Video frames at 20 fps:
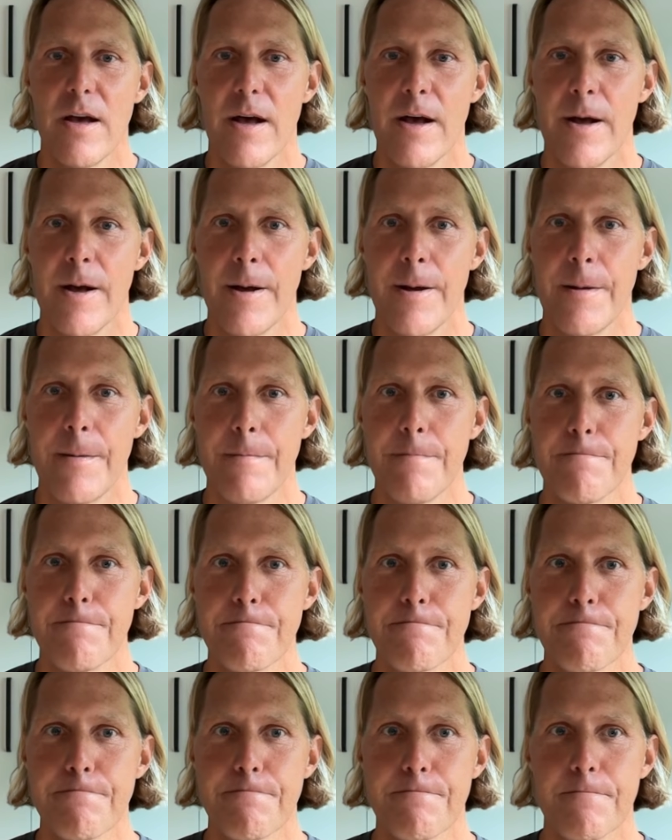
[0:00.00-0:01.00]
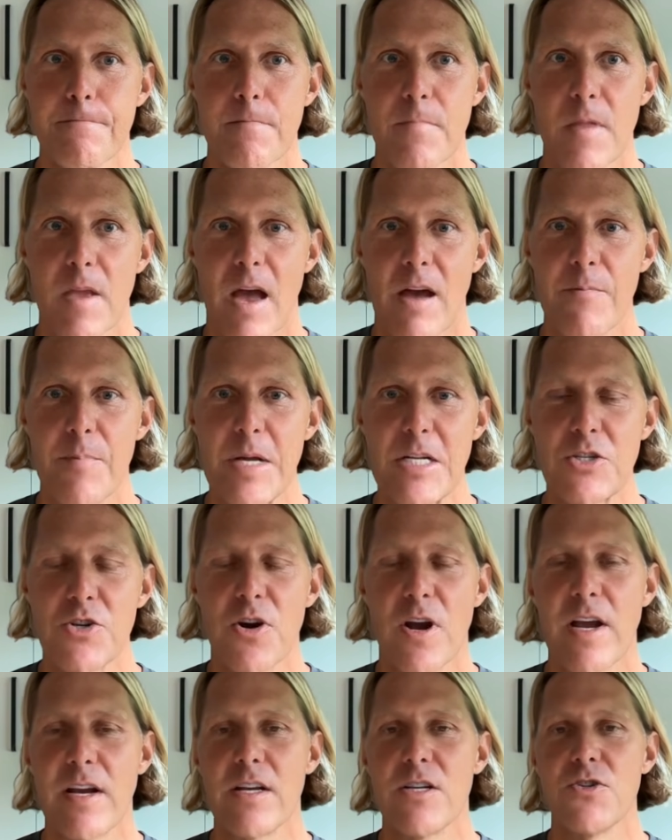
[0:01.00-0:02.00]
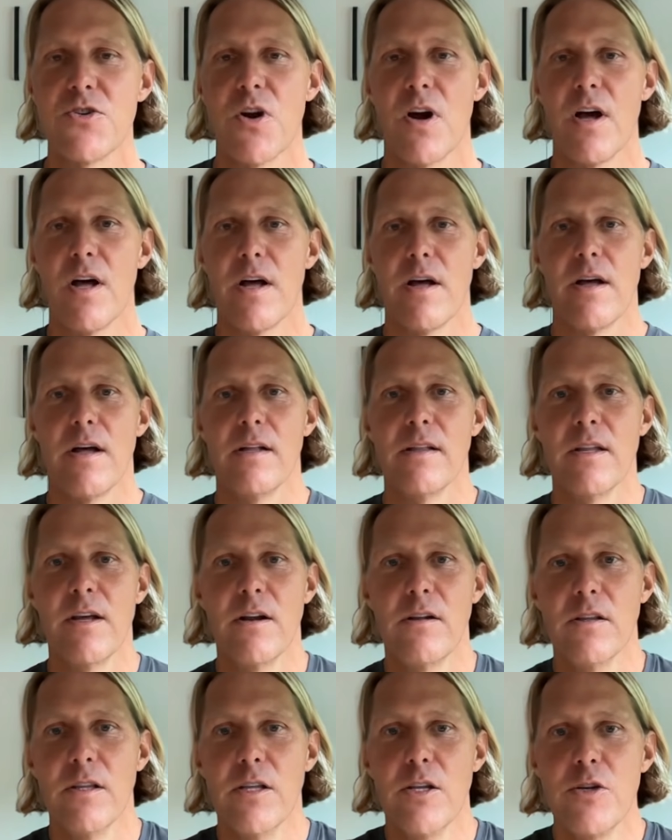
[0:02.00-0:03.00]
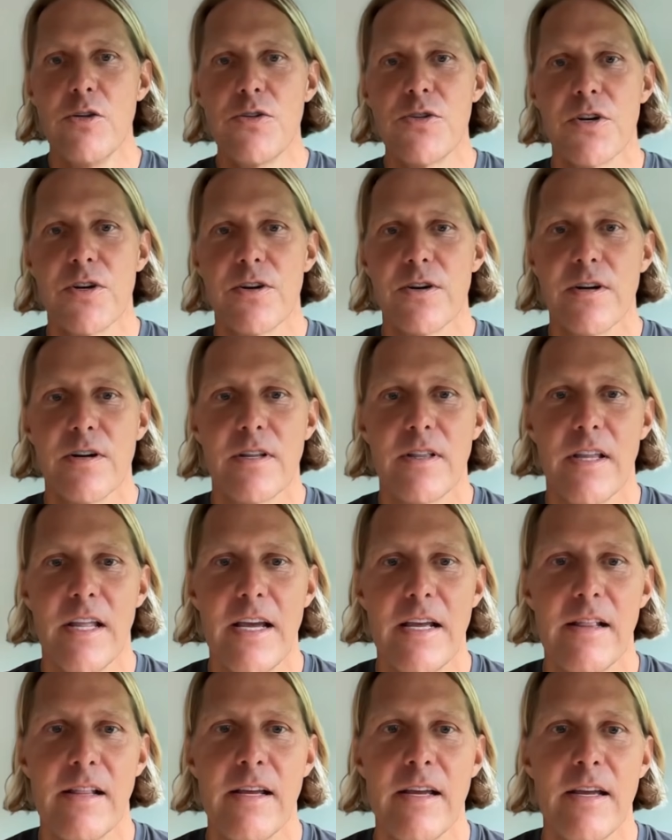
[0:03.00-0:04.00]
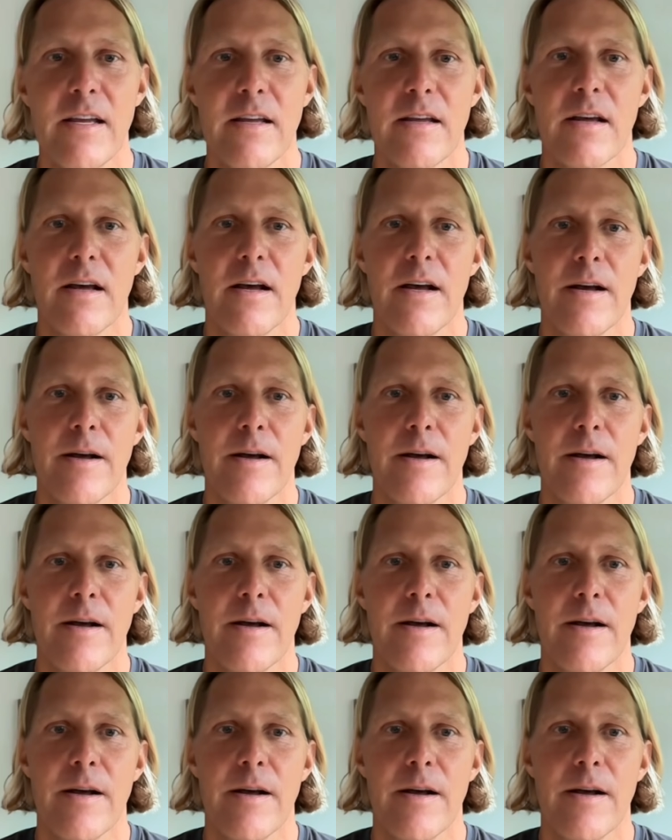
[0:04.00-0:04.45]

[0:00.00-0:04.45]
I've been trying to draw a little looser lately.